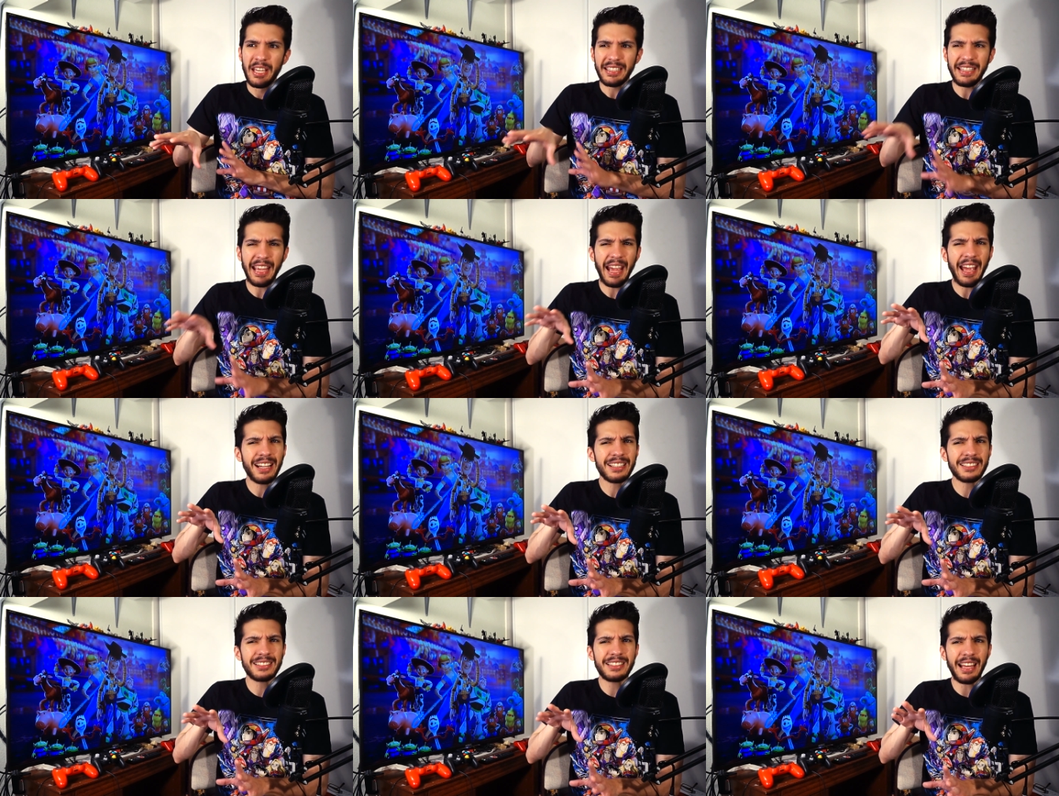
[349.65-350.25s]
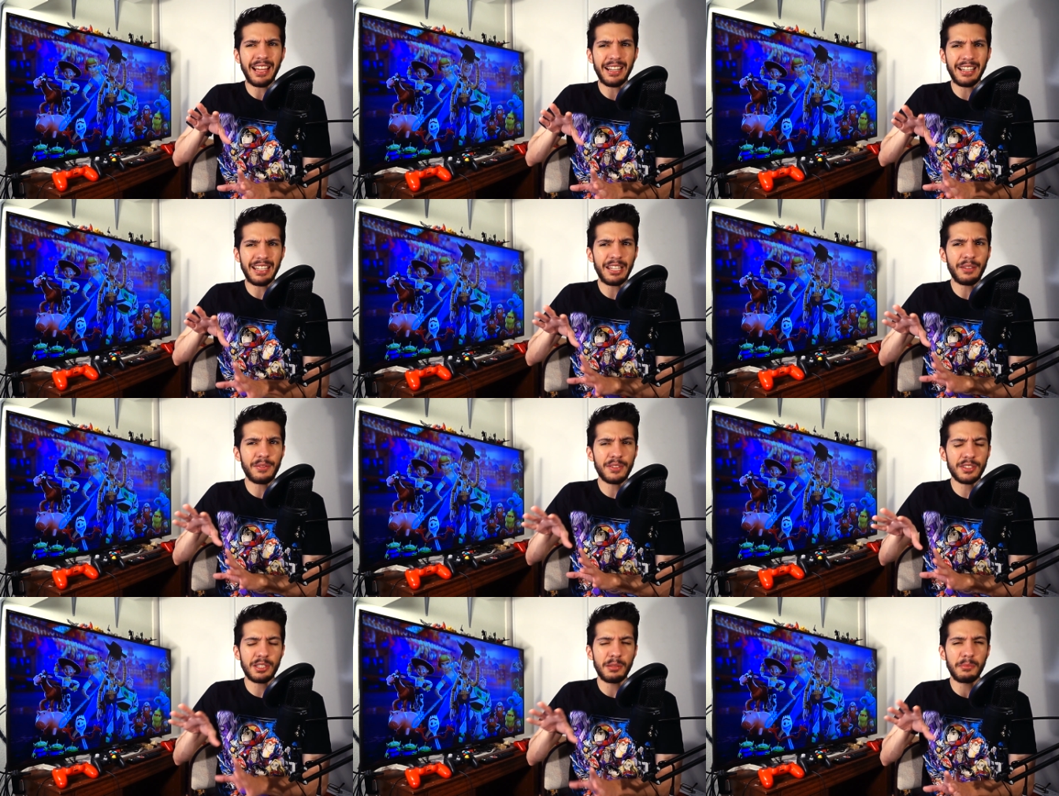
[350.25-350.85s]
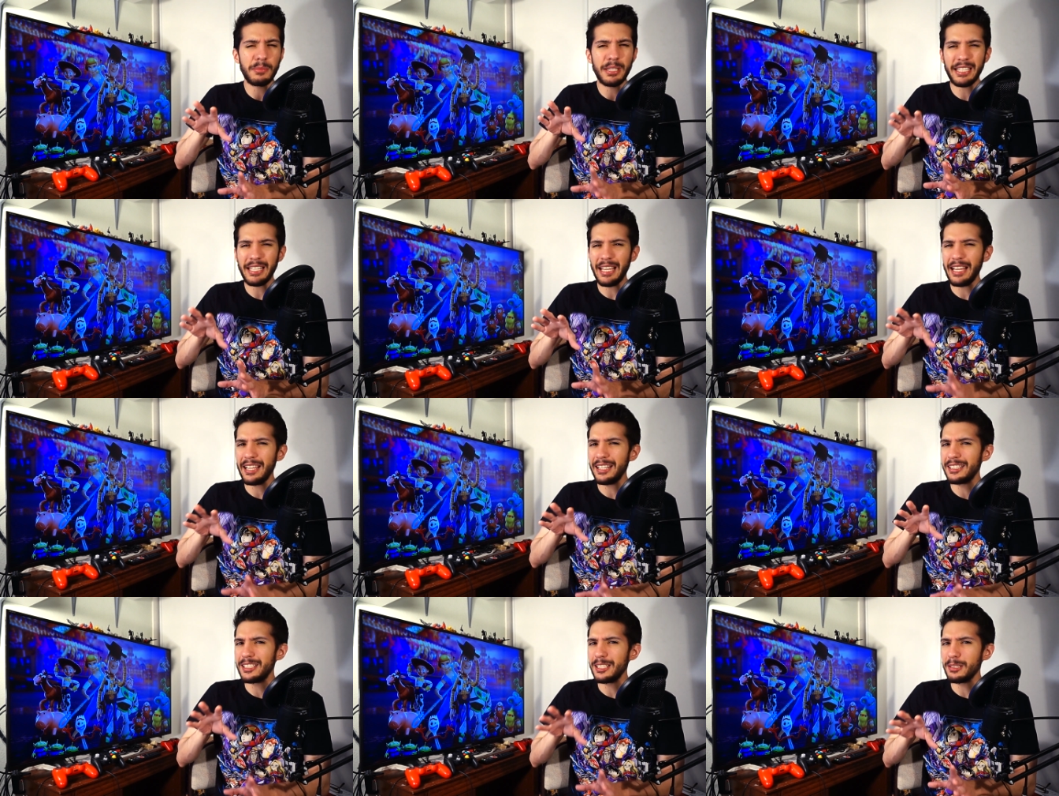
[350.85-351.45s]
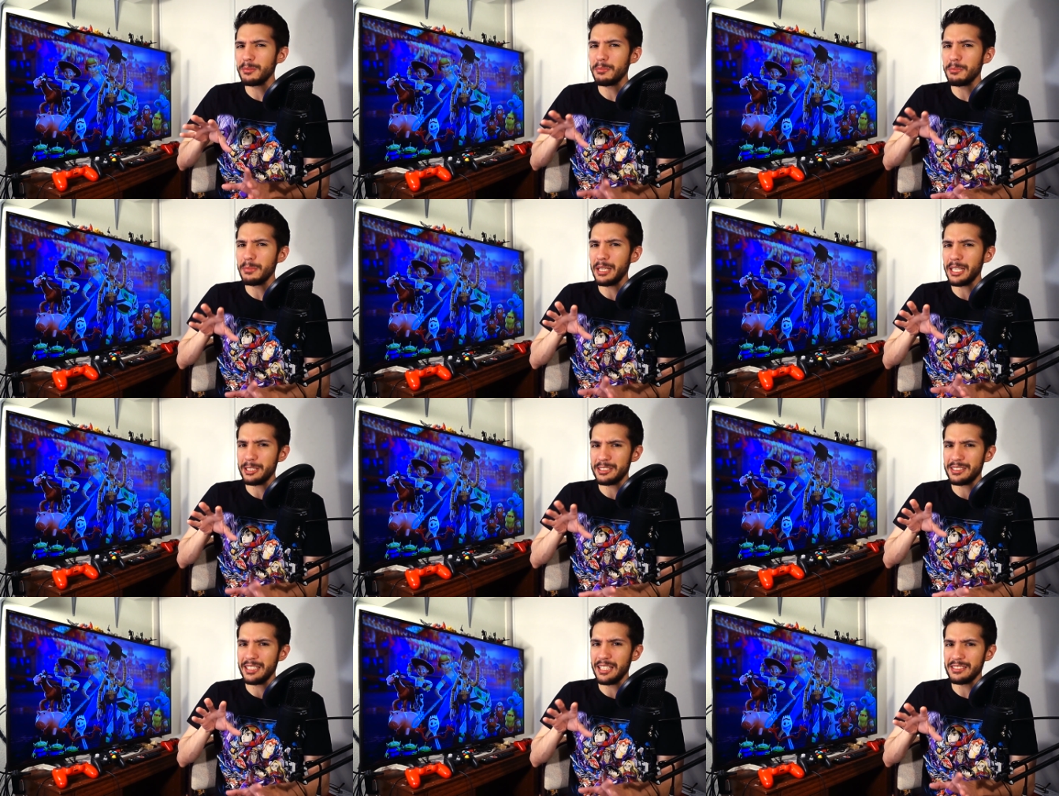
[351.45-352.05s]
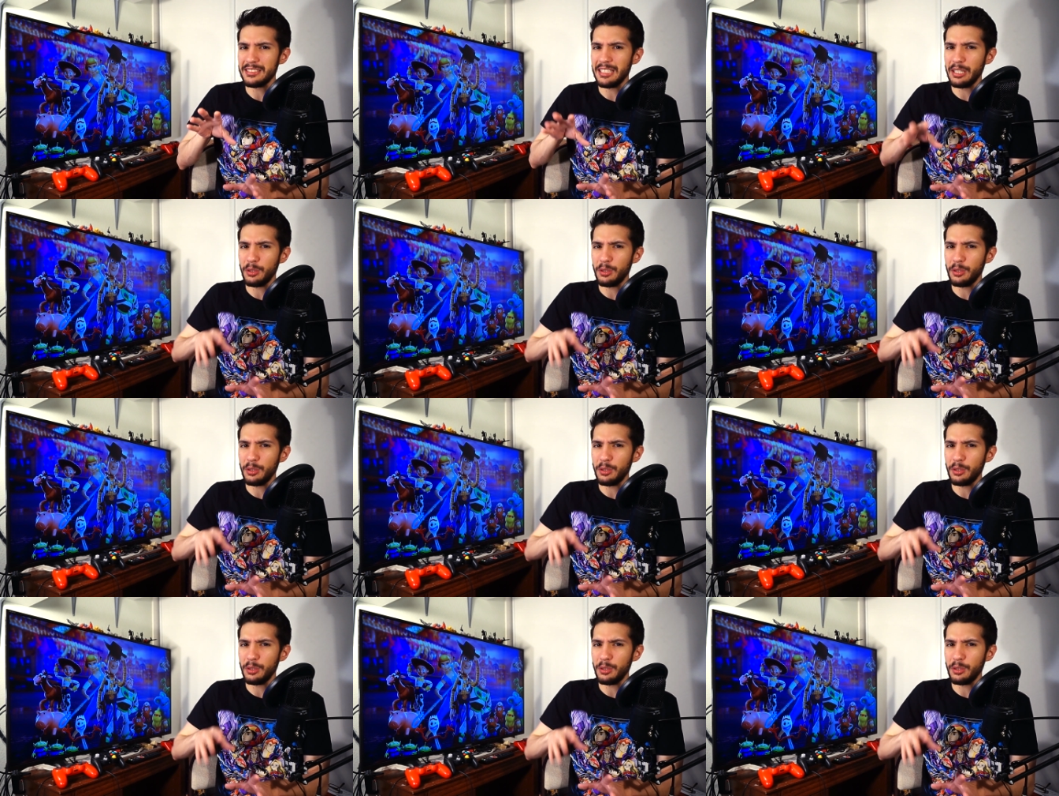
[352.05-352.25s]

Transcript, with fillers: Gags that even to me kind of didn't make sense.